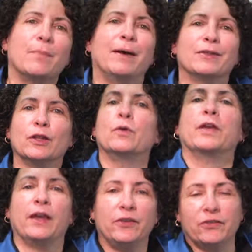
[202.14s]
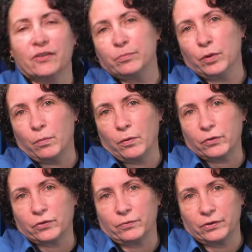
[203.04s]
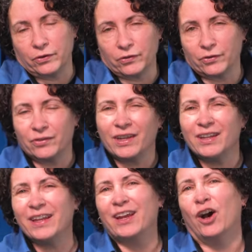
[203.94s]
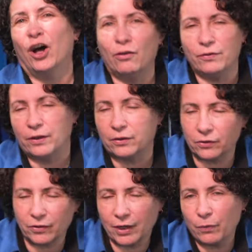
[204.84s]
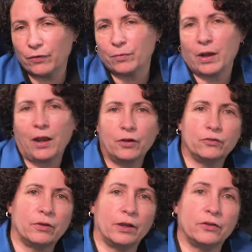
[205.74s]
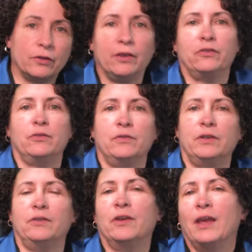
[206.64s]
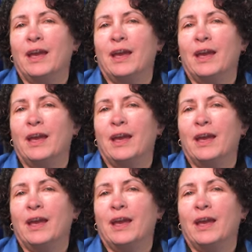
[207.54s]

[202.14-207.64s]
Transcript: about the locations of blow motors and resistors in like all vehicles, anywhere from car, truck to SUVs.